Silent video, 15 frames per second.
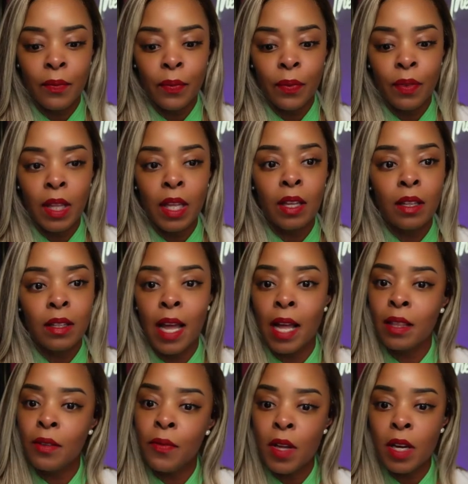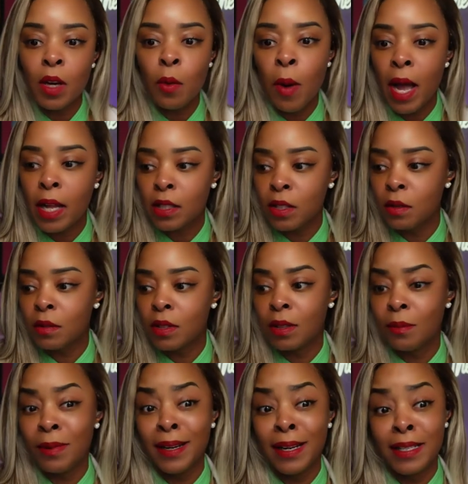The not the funky Y Tuesday.
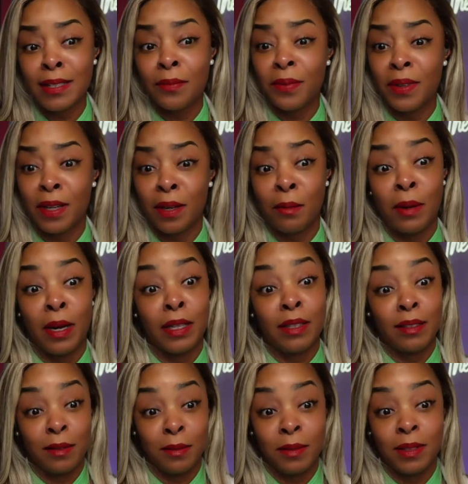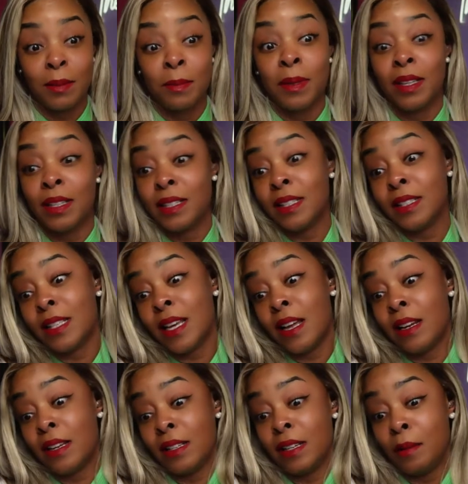What is a funky Y Tuesday? Because it's
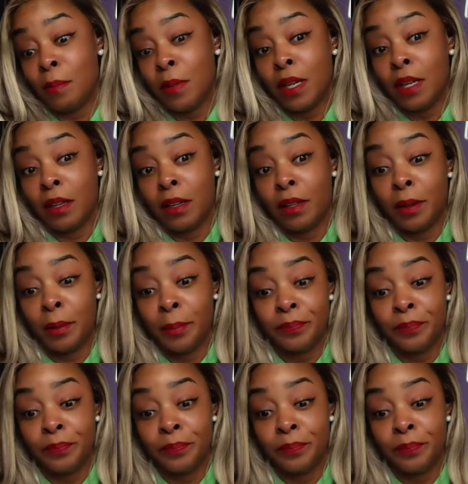not a little bit um